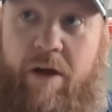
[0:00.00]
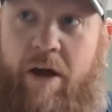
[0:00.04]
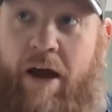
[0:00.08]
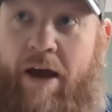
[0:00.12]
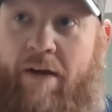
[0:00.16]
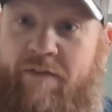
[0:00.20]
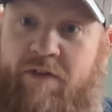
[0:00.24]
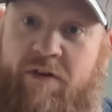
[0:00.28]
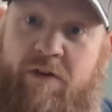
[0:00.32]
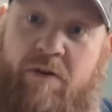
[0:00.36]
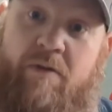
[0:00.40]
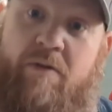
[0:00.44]

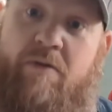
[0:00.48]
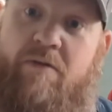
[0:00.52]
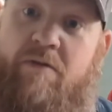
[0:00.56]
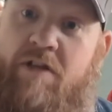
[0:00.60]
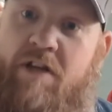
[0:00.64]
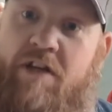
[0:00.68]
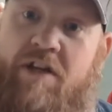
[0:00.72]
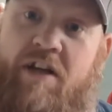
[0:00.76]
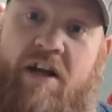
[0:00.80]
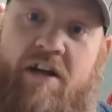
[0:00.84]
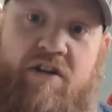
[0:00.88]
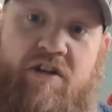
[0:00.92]
after
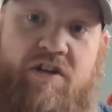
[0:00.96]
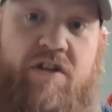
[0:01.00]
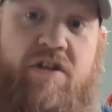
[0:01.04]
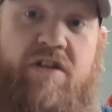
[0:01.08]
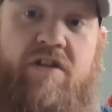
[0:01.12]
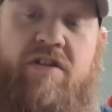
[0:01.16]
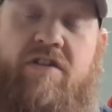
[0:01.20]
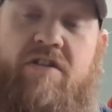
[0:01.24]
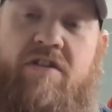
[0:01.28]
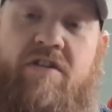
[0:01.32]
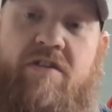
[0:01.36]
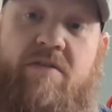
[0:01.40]

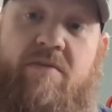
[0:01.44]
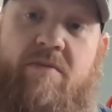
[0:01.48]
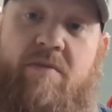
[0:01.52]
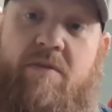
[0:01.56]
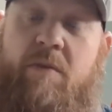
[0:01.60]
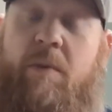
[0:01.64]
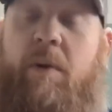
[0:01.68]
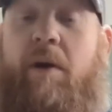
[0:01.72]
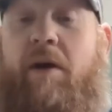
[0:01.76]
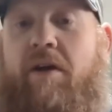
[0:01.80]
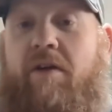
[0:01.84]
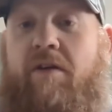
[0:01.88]
deductions,
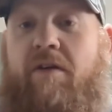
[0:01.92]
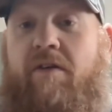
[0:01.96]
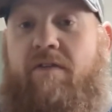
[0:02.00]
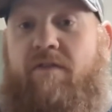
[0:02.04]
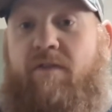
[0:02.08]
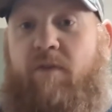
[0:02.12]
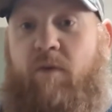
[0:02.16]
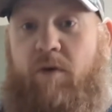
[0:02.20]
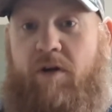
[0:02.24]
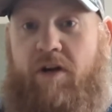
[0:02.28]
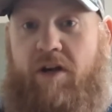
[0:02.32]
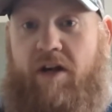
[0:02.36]

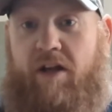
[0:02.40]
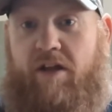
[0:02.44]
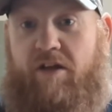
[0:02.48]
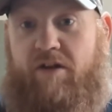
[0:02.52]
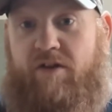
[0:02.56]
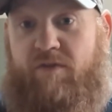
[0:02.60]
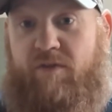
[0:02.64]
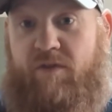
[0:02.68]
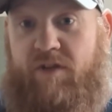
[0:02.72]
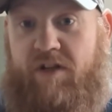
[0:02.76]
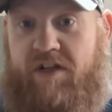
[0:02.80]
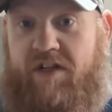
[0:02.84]

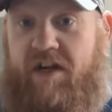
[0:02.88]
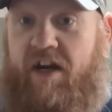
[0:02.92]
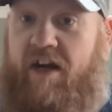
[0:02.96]
$340 for the